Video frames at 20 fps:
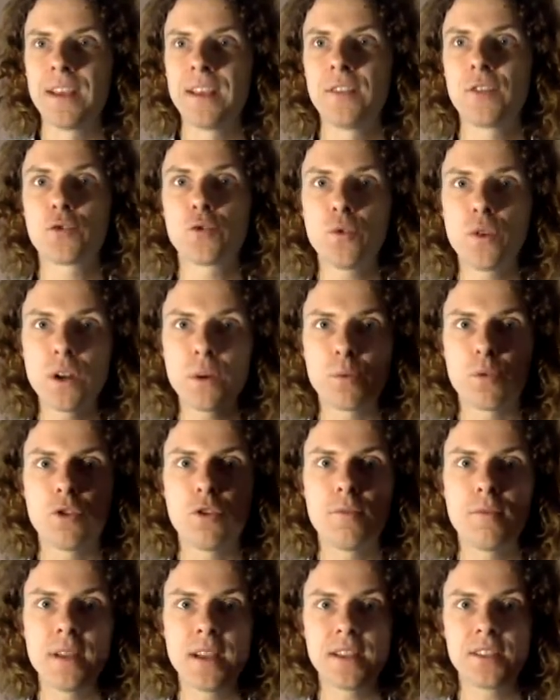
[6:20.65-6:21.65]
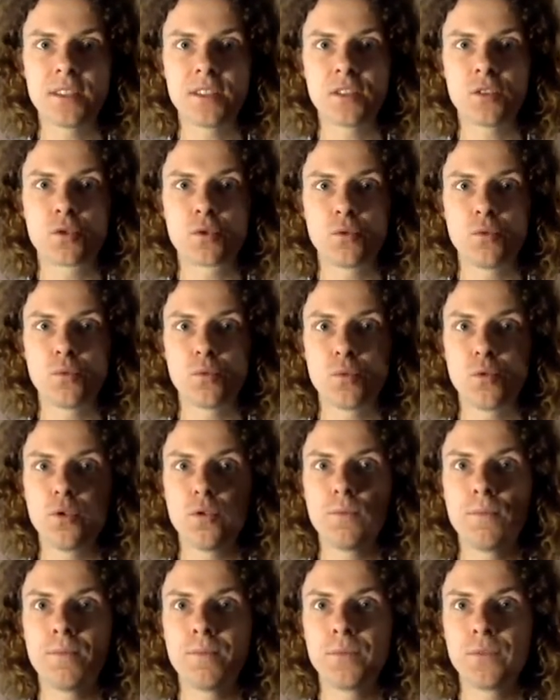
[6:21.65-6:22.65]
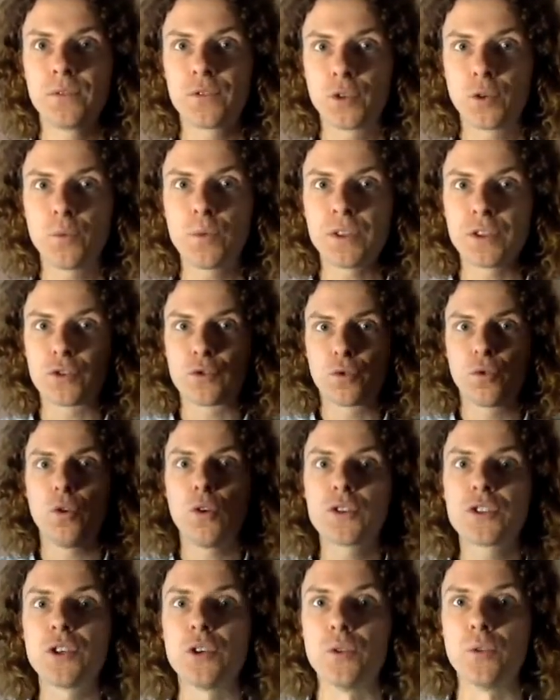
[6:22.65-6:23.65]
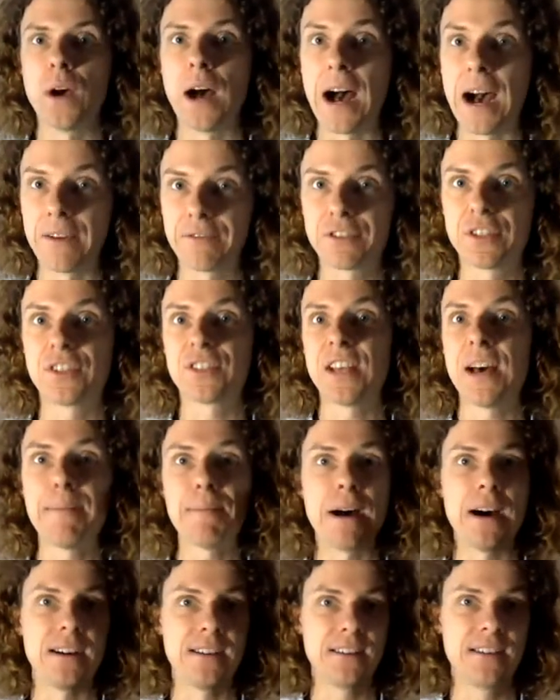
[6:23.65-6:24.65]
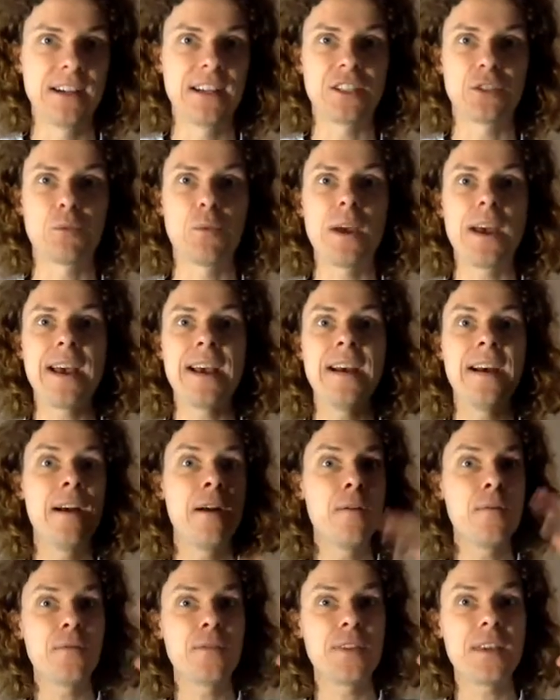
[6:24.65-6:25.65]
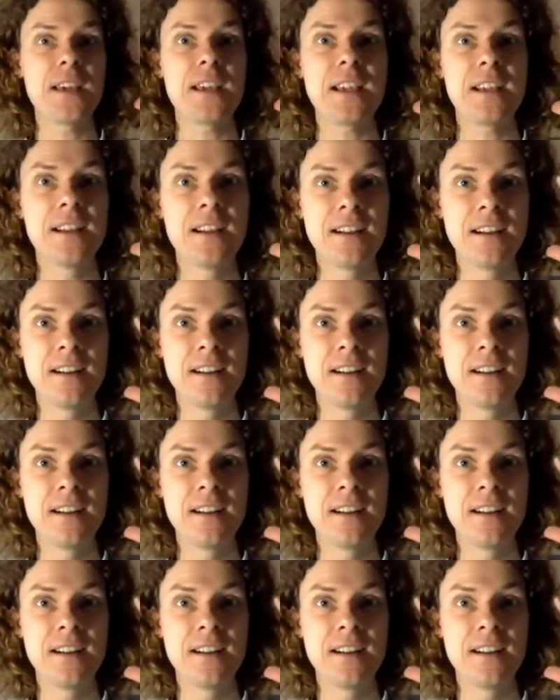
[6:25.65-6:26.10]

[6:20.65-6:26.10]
The drawing room is the room to withdraw to after supper. It's where the